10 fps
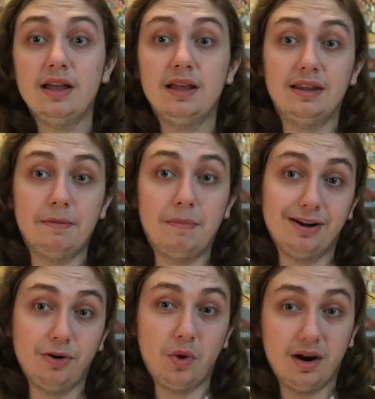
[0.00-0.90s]
Then
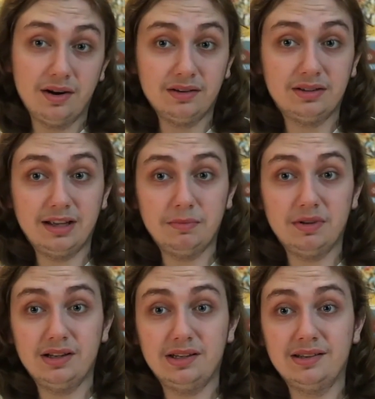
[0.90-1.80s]
Michael Walker came
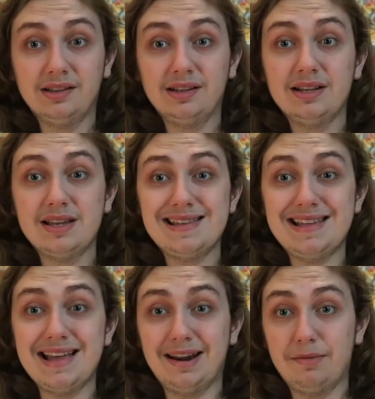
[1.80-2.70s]
in. He
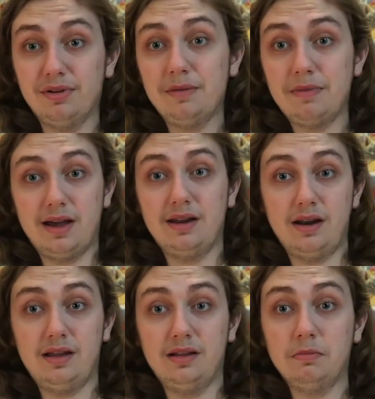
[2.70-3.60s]
had a pretty bad
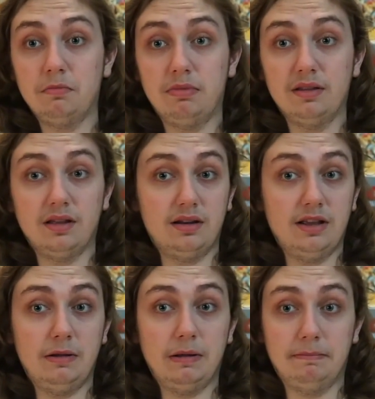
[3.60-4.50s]
inning, but then
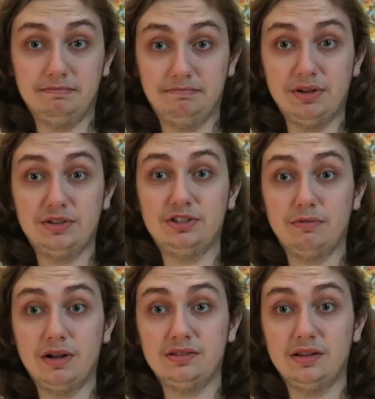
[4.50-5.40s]
he pitched the
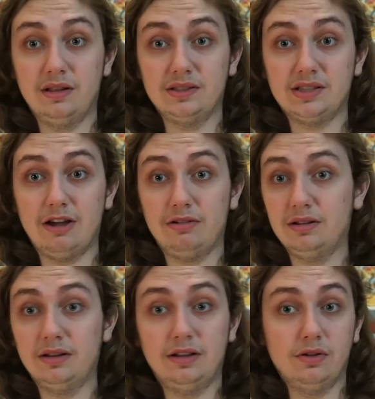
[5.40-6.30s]
rest of his outing
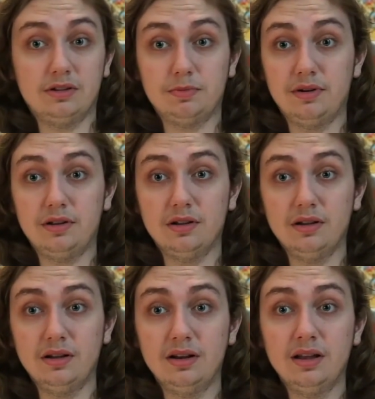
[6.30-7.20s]
and he looked pretty
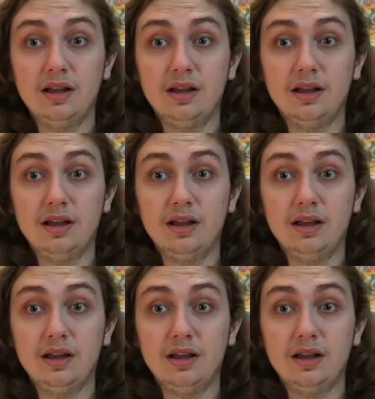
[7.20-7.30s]
good.